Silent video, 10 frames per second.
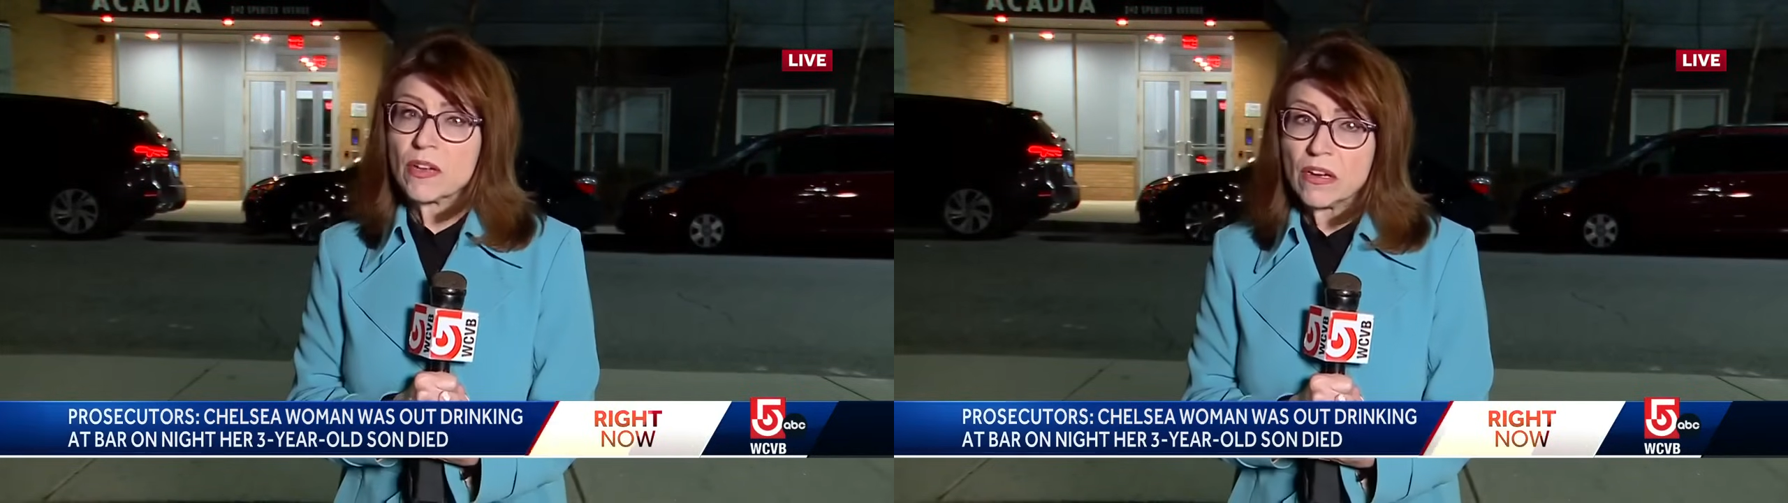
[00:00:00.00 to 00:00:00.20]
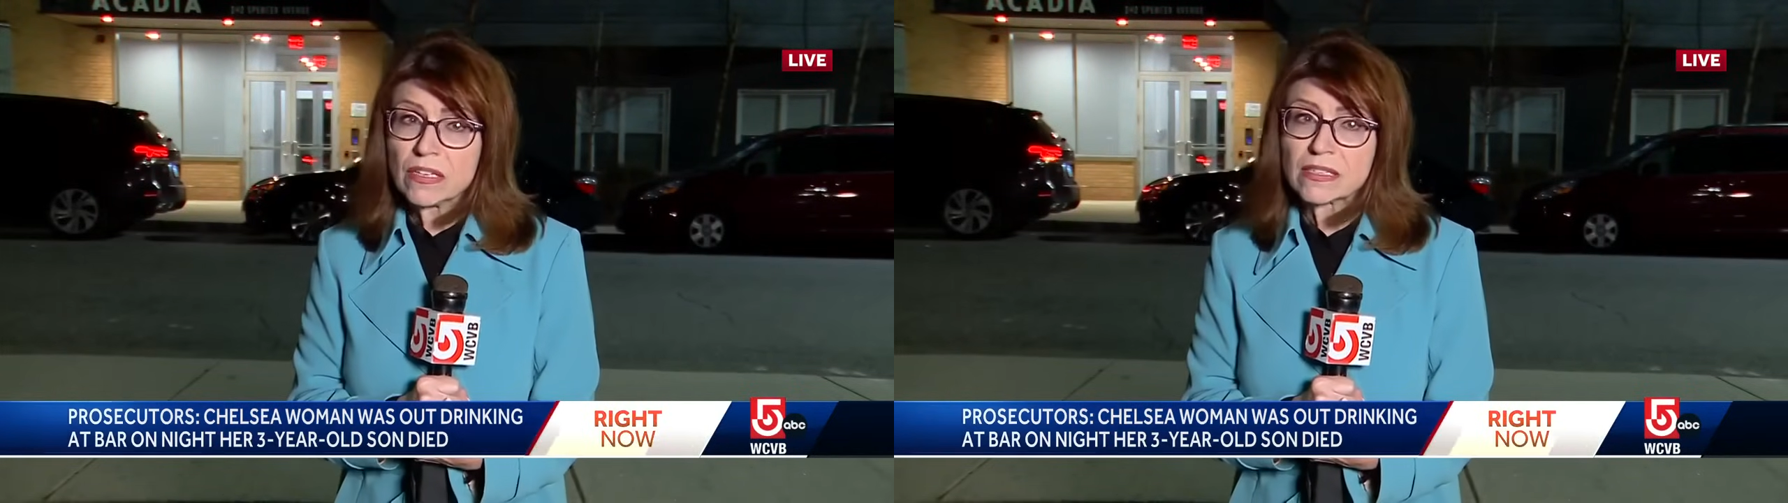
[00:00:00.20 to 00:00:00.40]

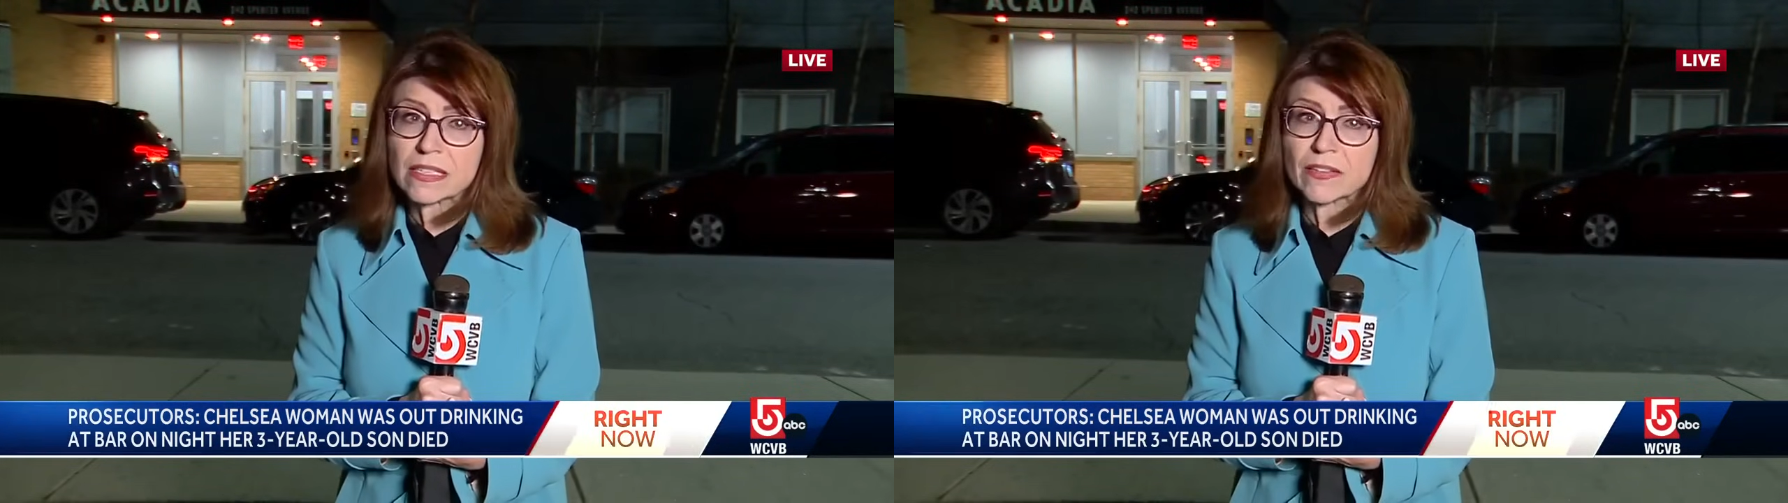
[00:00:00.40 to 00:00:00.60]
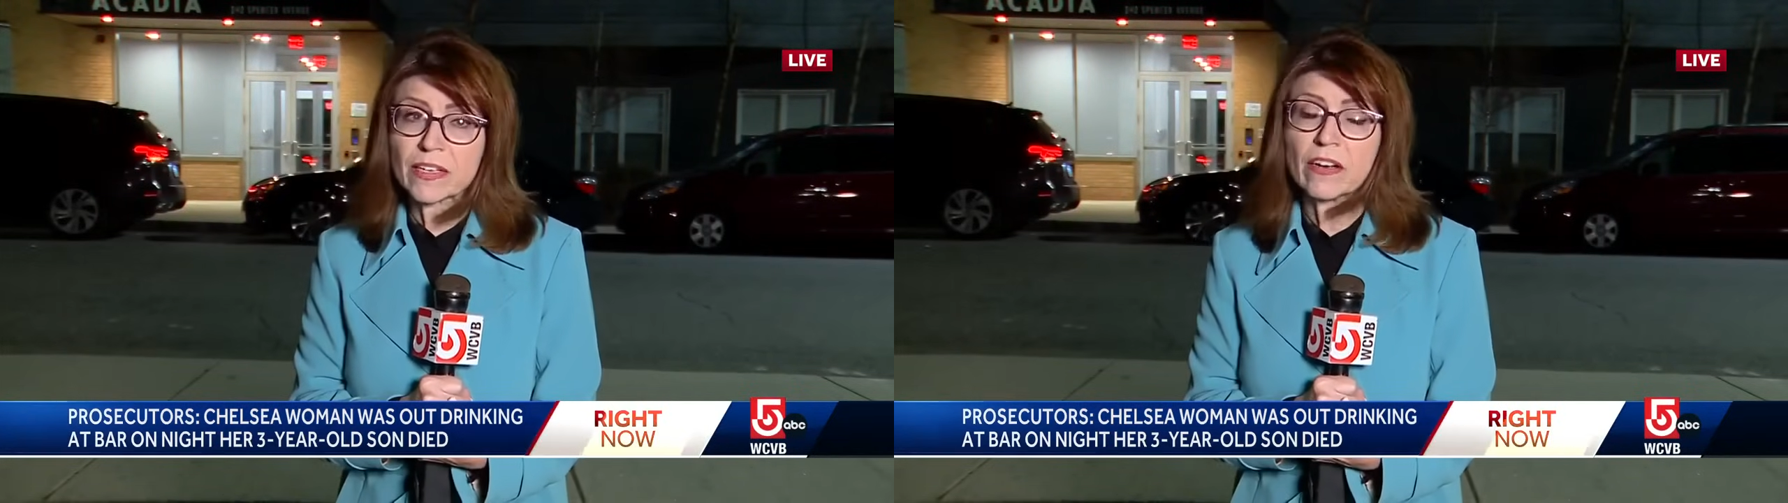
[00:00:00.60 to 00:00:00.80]
cause
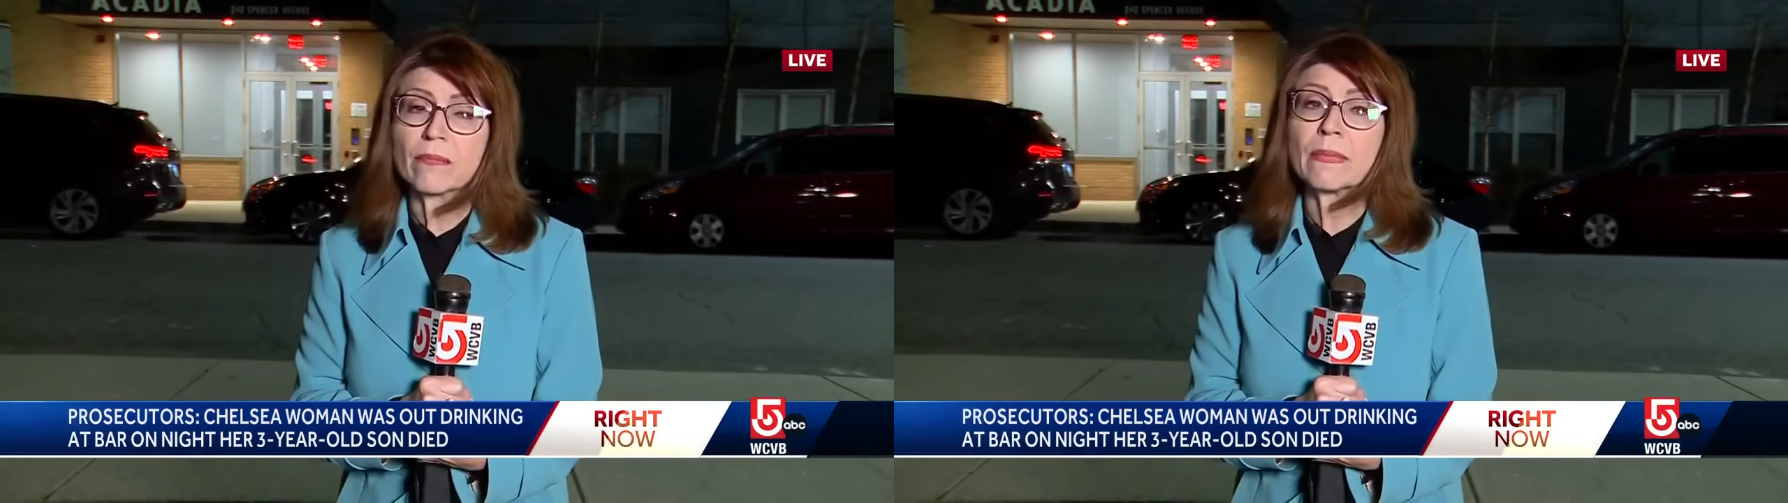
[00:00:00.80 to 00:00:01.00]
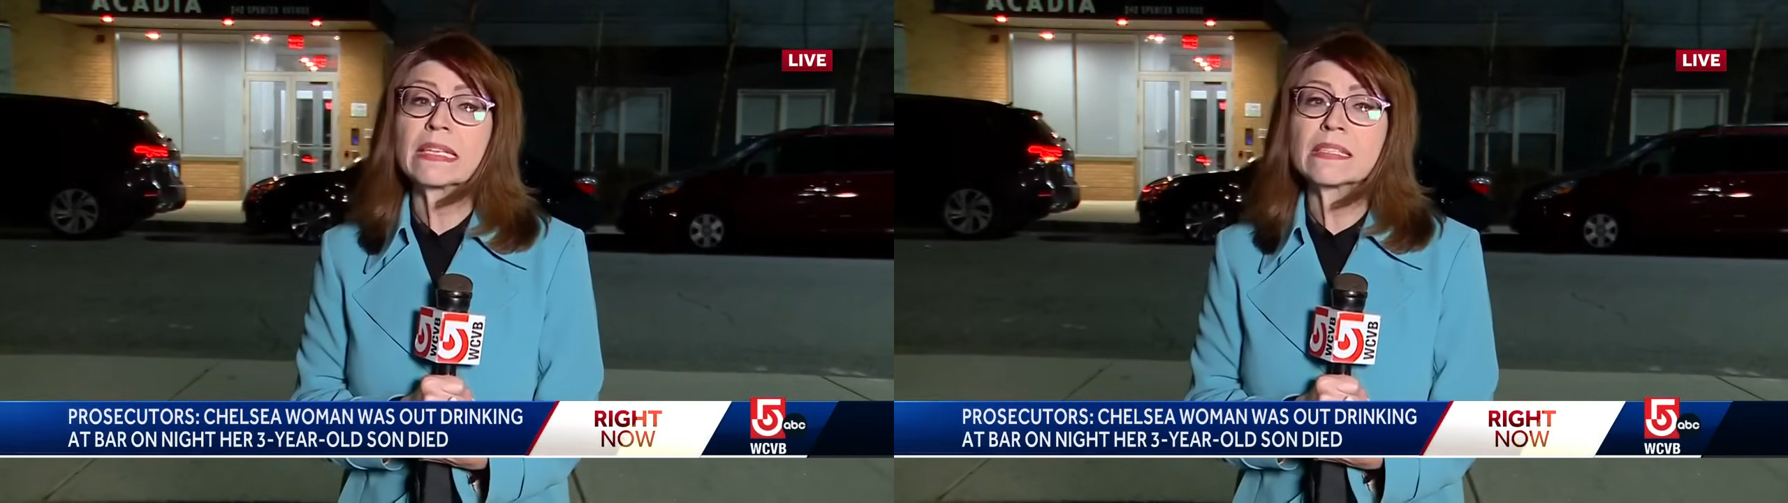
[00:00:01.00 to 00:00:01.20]
hearing
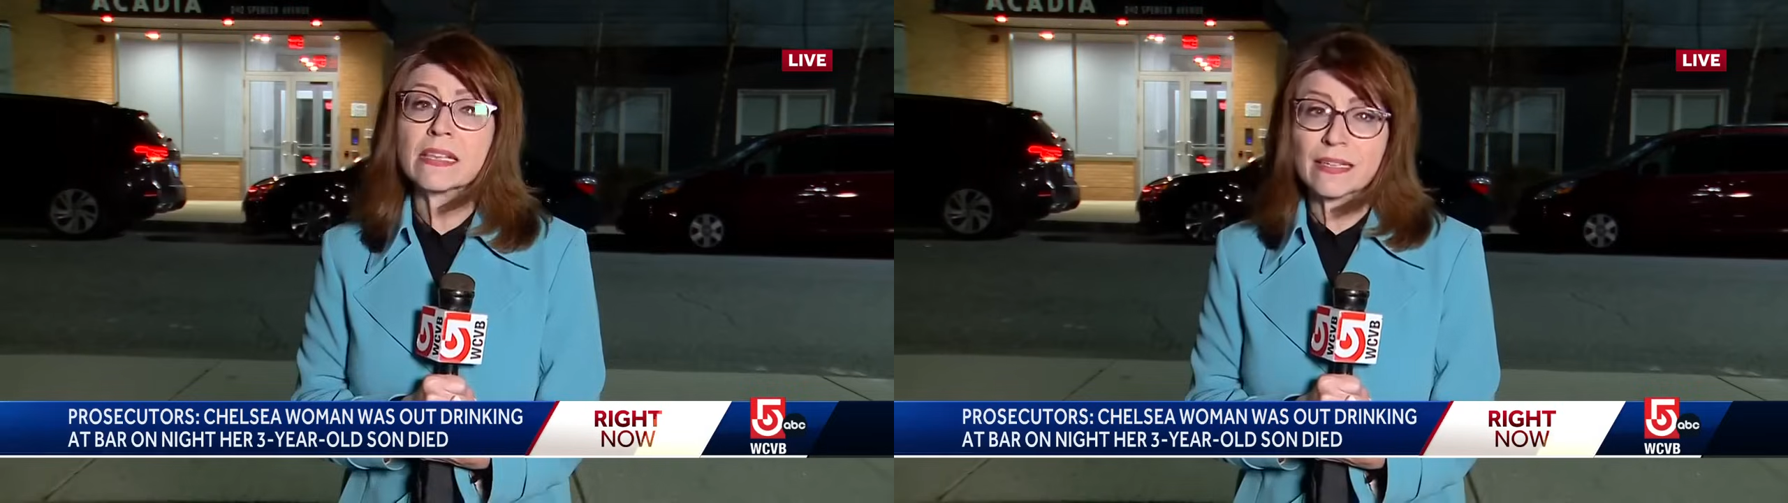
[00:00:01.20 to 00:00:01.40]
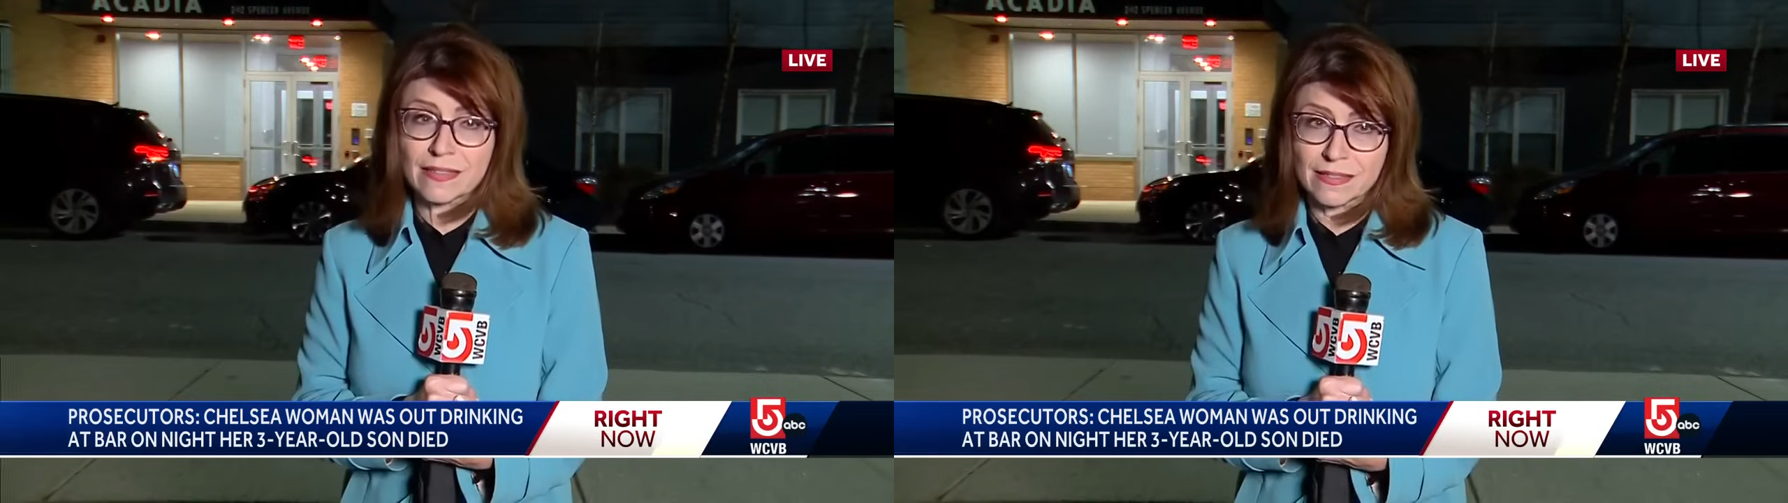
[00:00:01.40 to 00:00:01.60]
on May
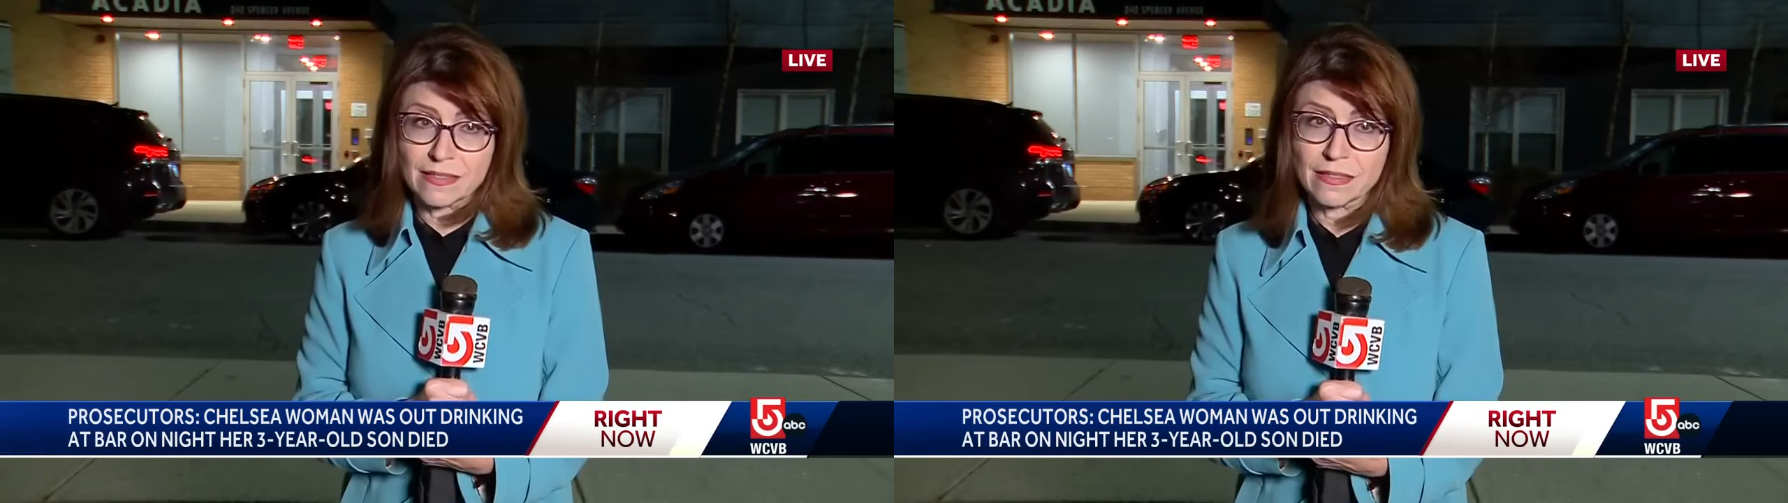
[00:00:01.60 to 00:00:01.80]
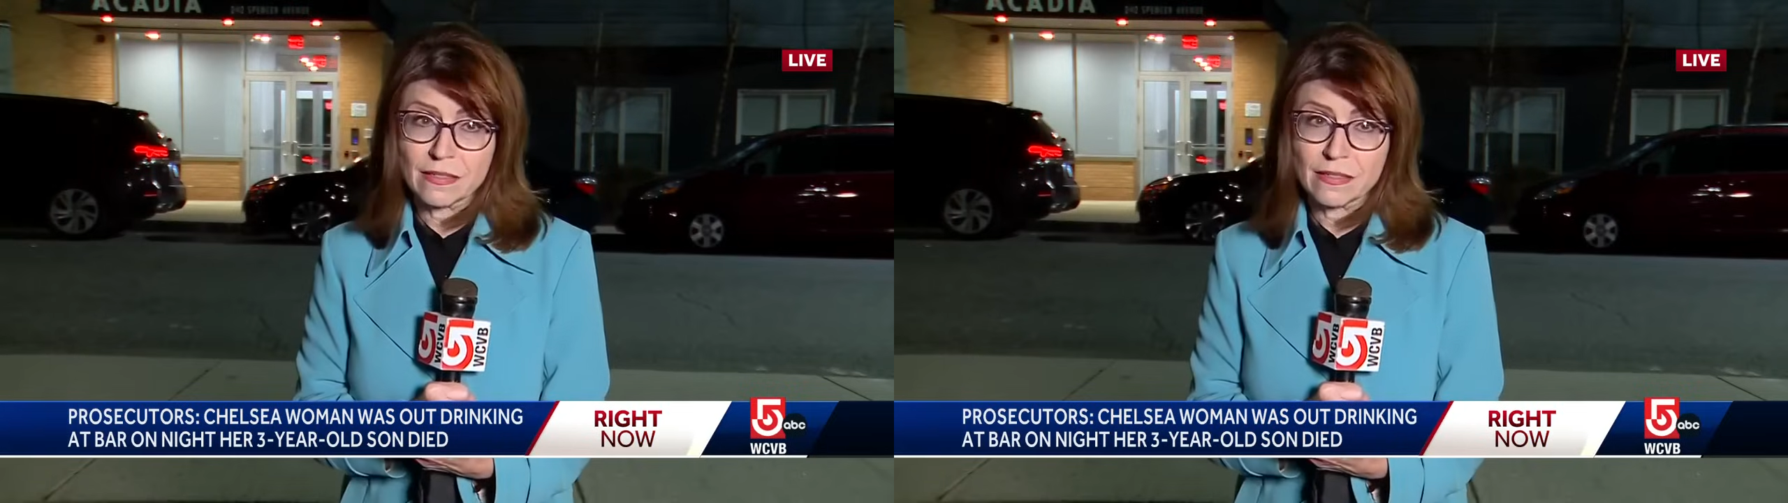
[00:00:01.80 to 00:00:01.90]
2nd.